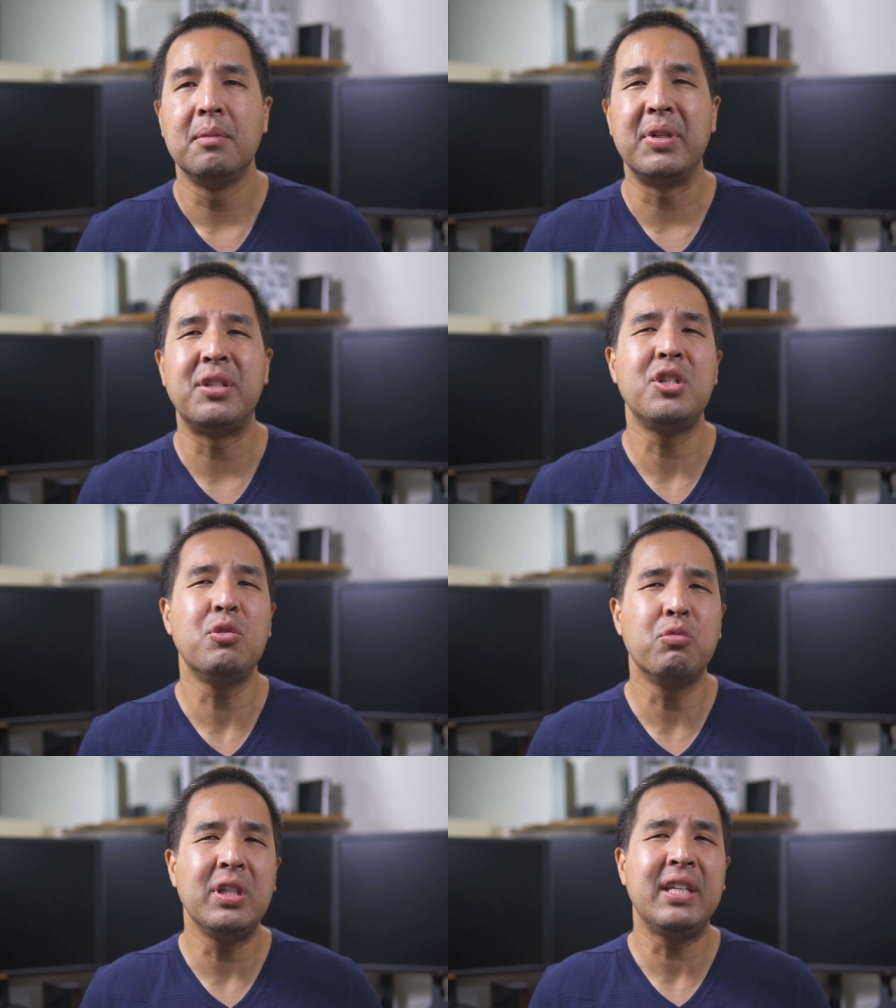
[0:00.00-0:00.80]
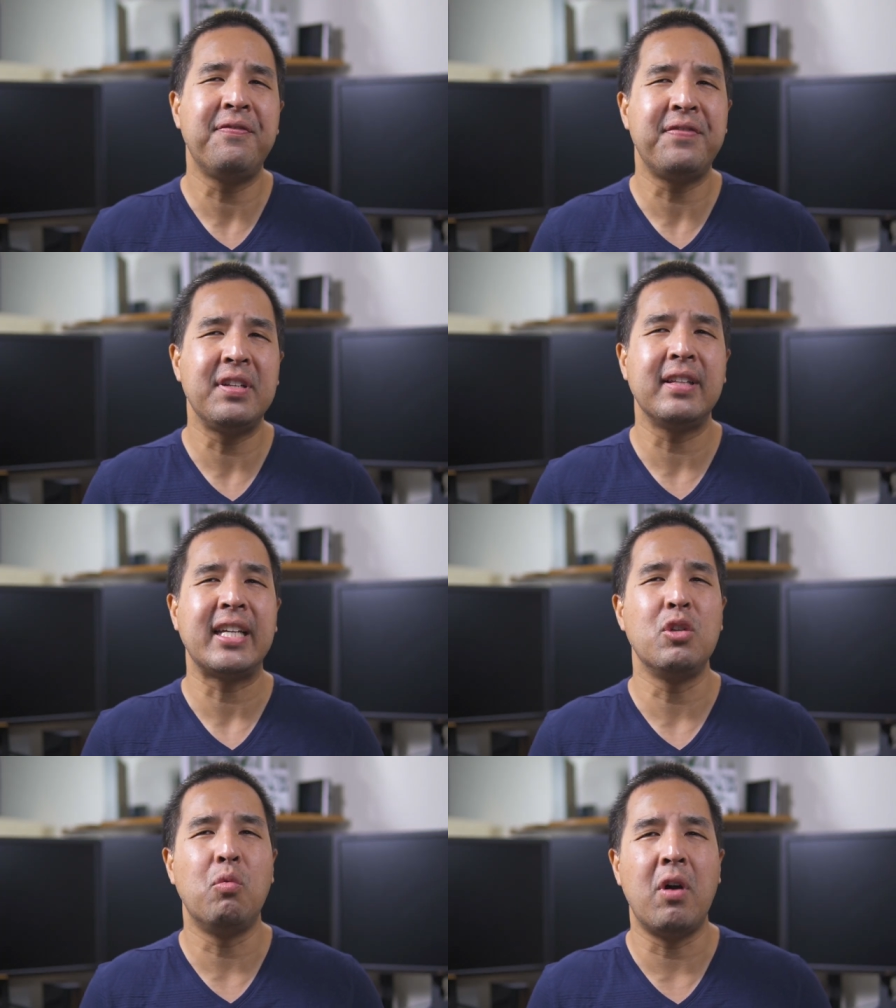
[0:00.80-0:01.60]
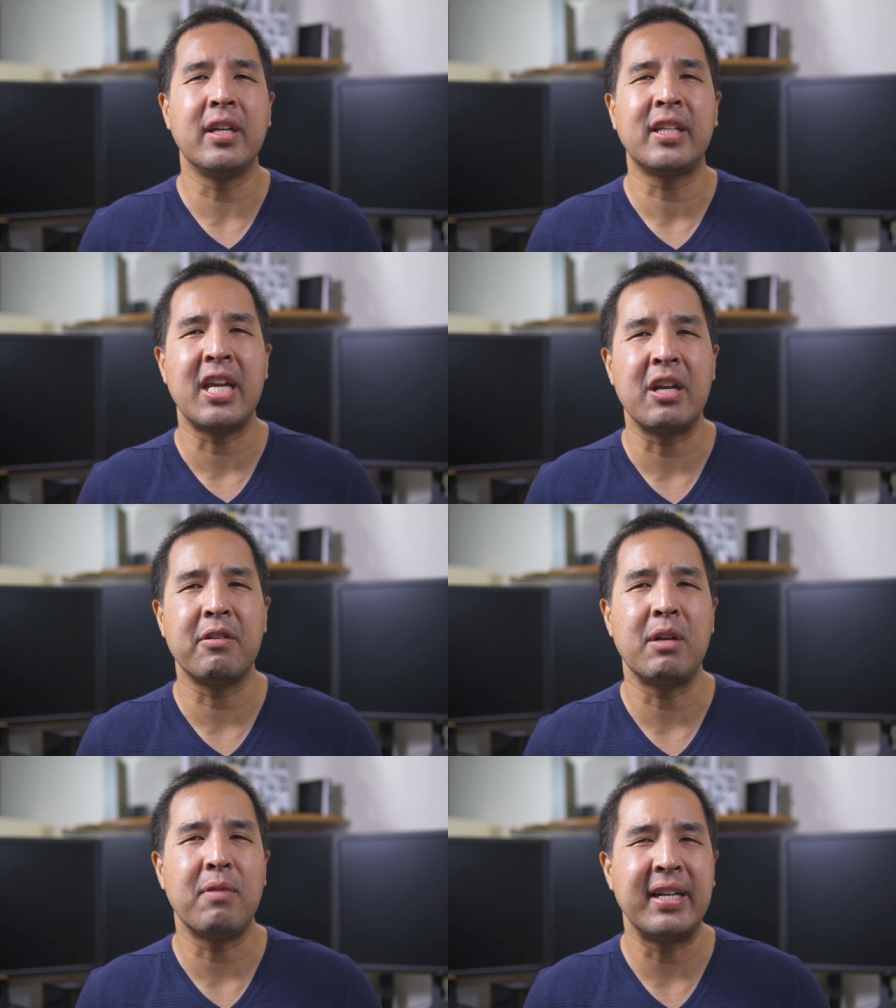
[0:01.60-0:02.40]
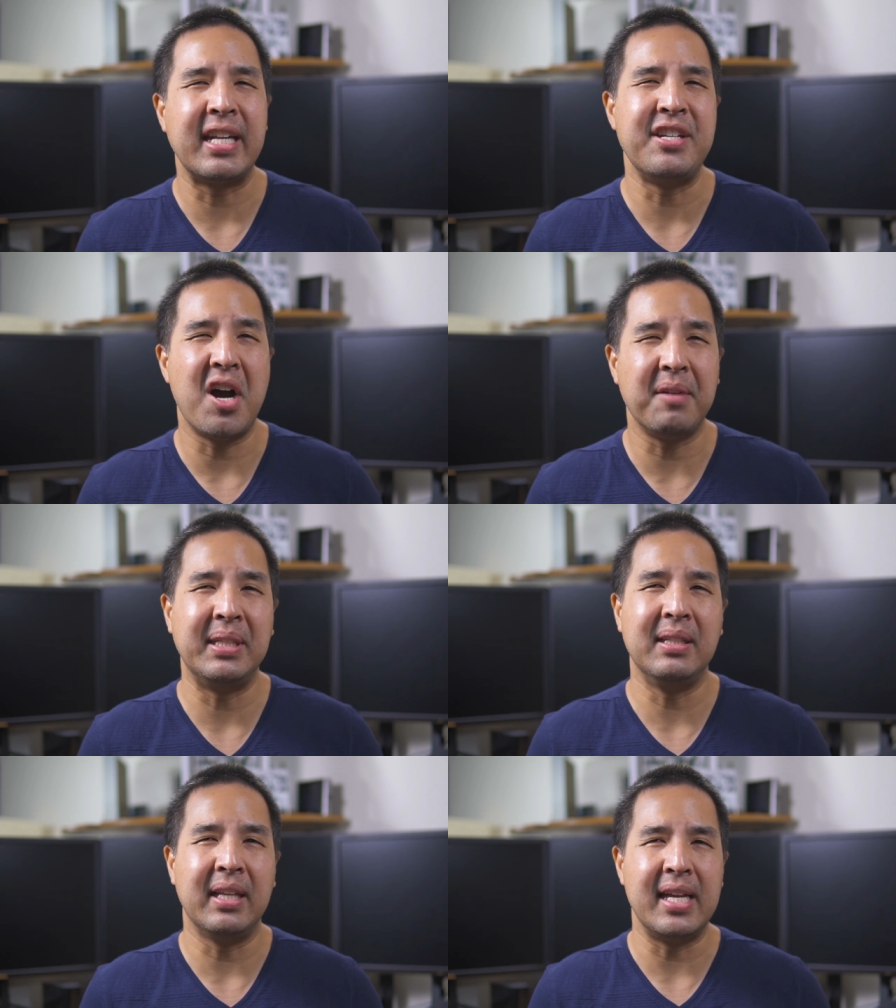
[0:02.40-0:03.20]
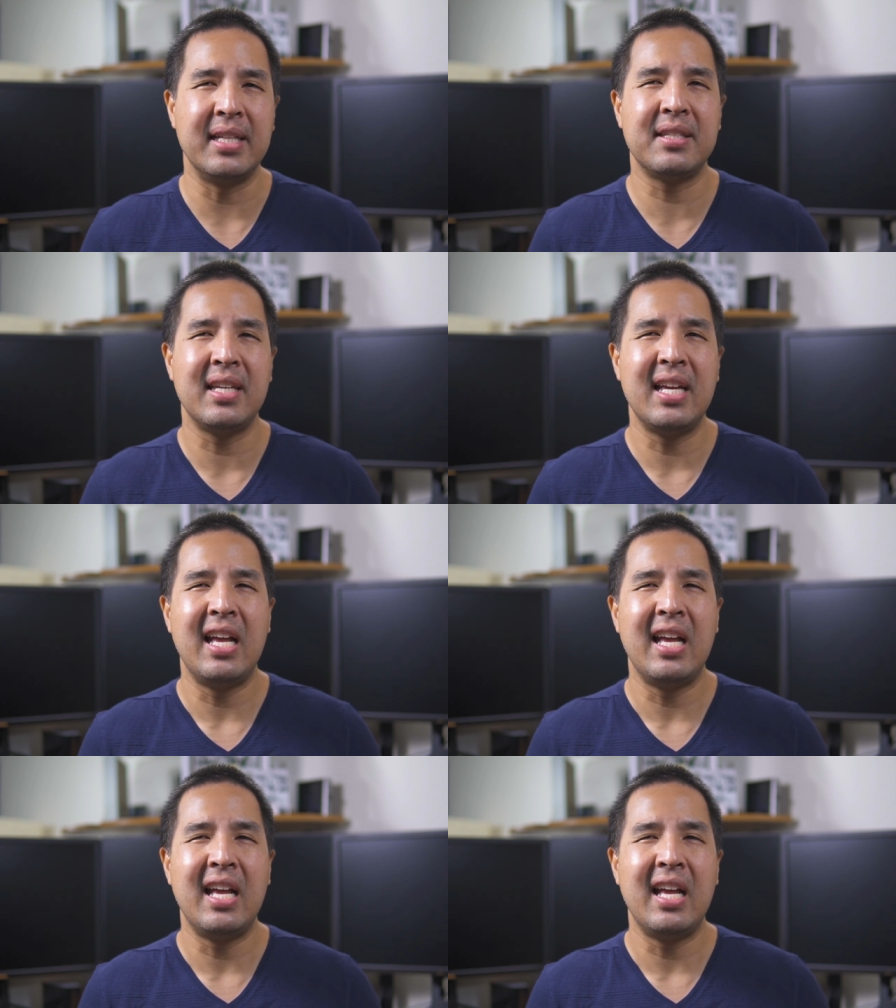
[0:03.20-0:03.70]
But do you really feel like you want to carry around a knobby lens?